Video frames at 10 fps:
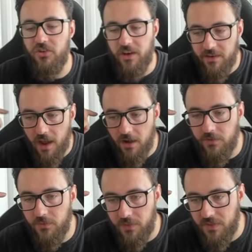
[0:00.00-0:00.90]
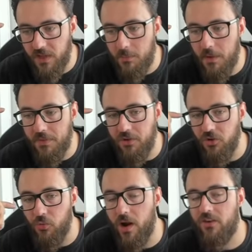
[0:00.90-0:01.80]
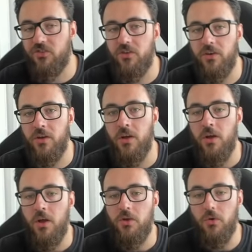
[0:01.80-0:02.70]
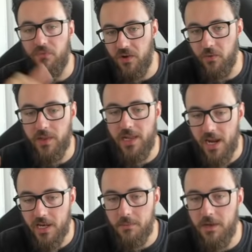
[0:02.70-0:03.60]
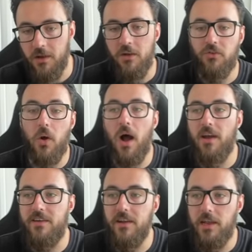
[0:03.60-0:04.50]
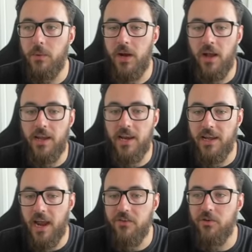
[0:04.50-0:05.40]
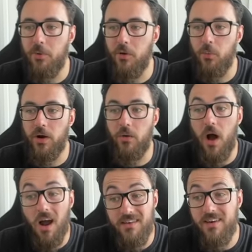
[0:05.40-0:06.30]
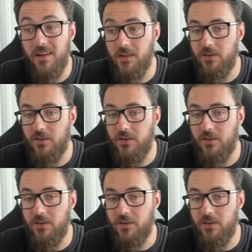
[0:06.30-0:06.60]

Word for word: you need to actively think about the direction you're fearing the enemy. So ideally, when I get engaged upon, what I would ideally